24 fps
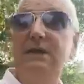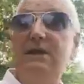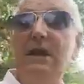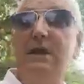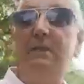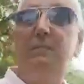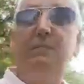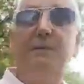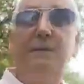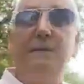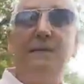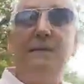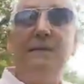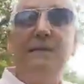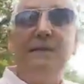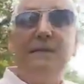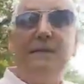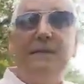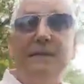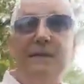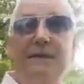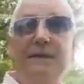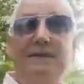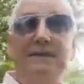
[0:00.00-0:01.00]
in the company,
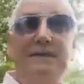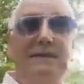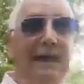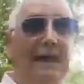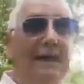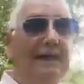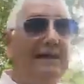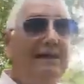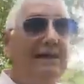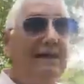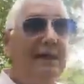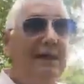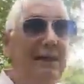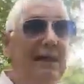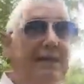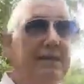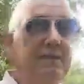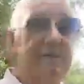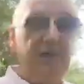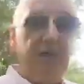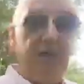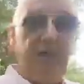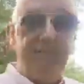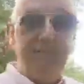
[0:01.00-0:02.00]
date and